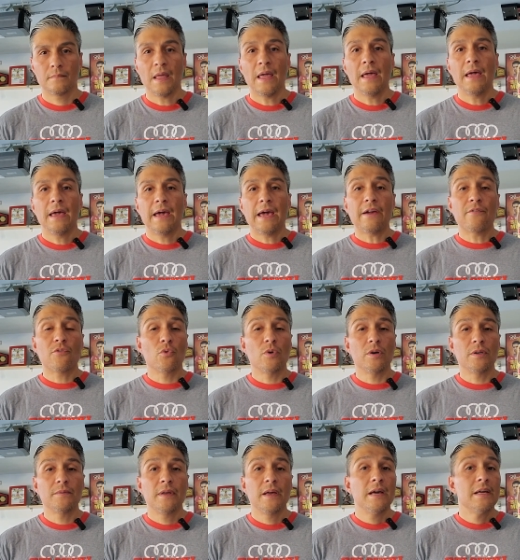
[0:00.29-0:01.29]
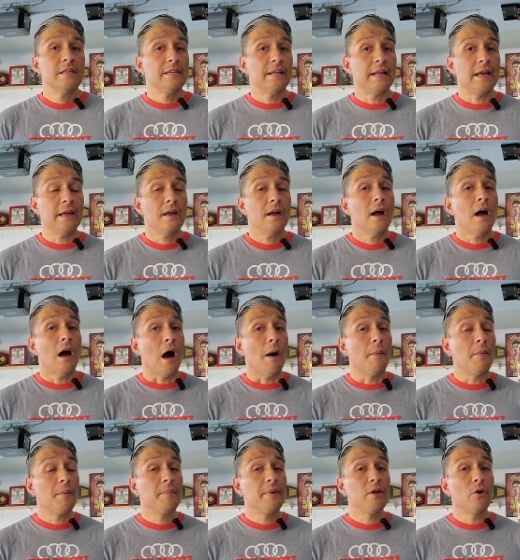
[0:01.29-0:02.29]
Hey everyone, today I'm
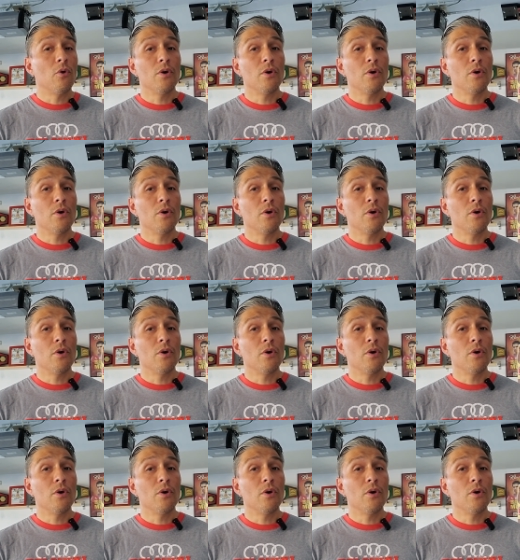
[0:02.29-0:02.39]
going to be